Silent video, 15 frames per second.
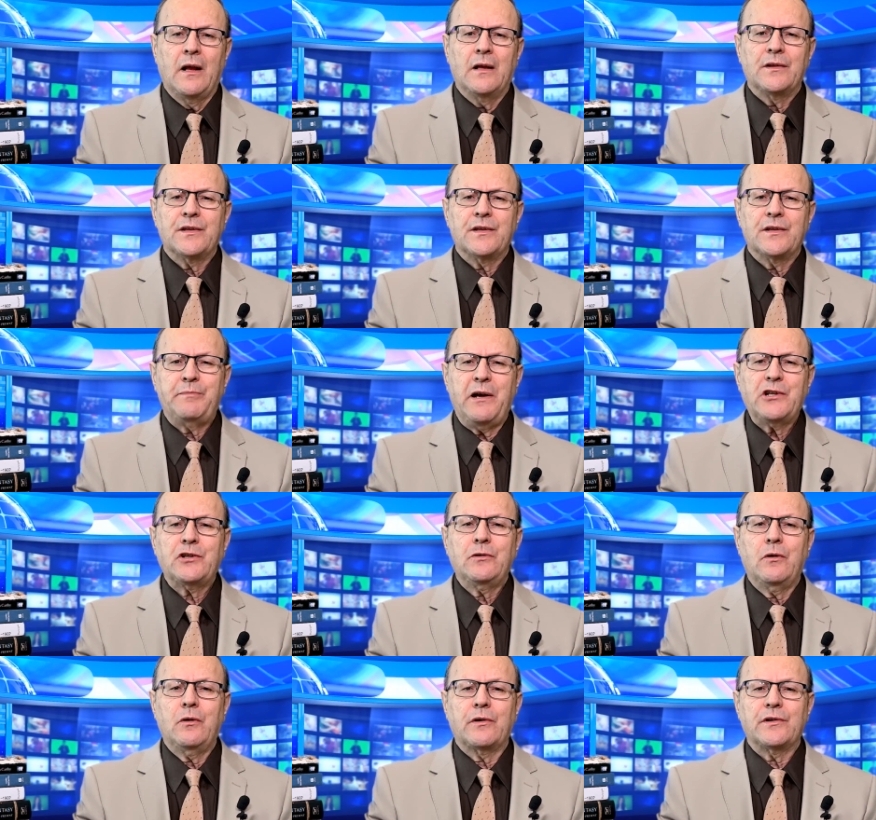the
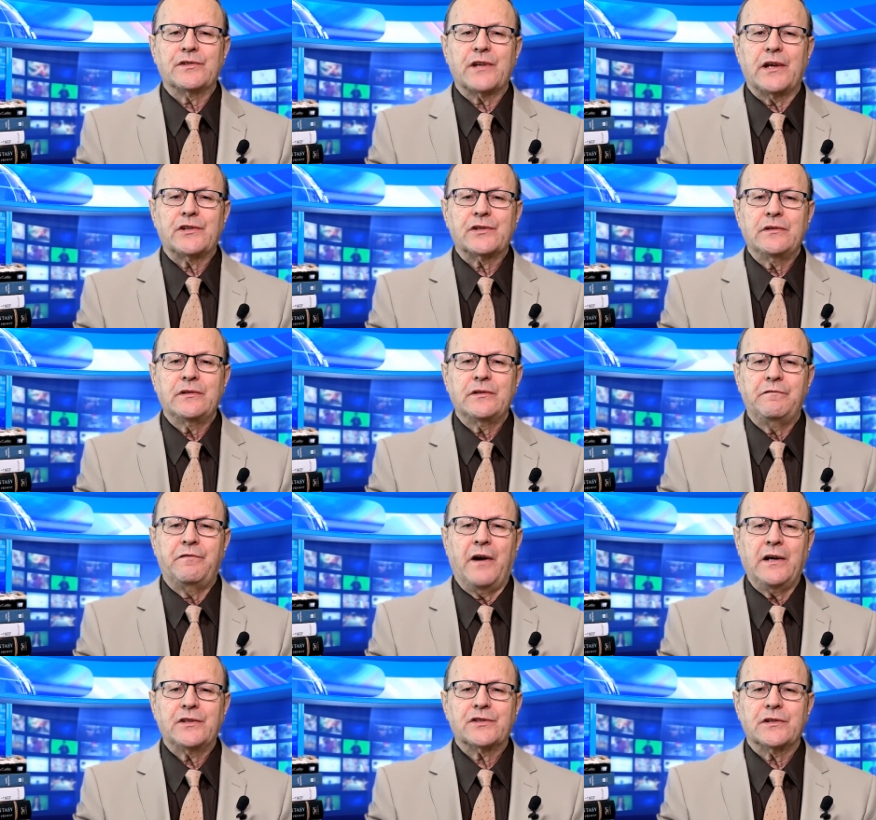special organization
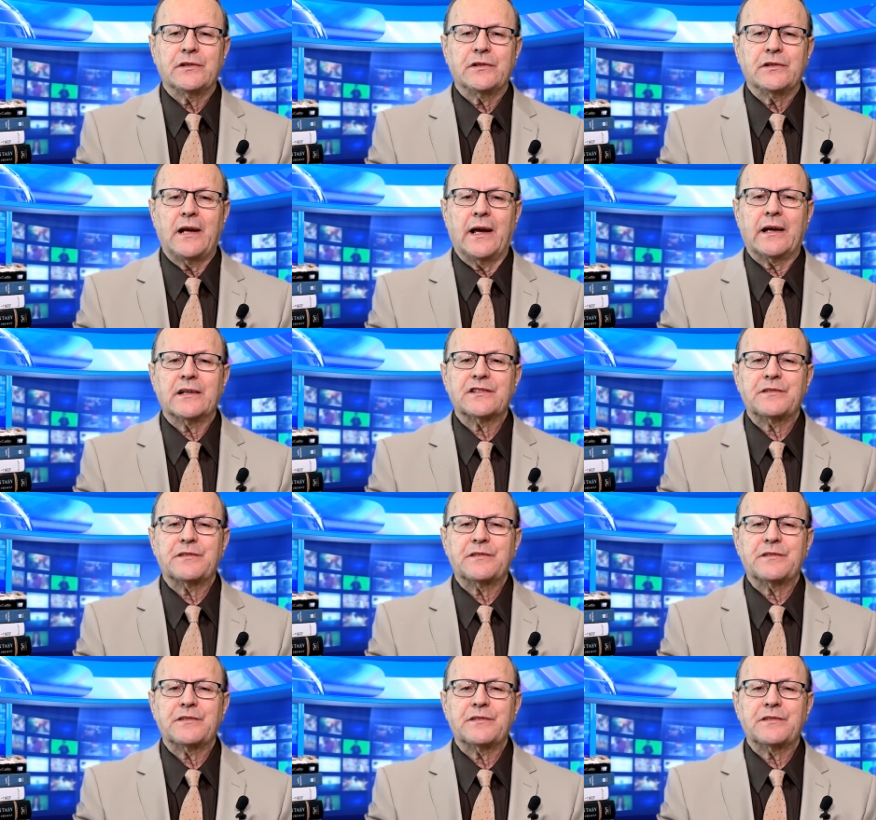functioned like a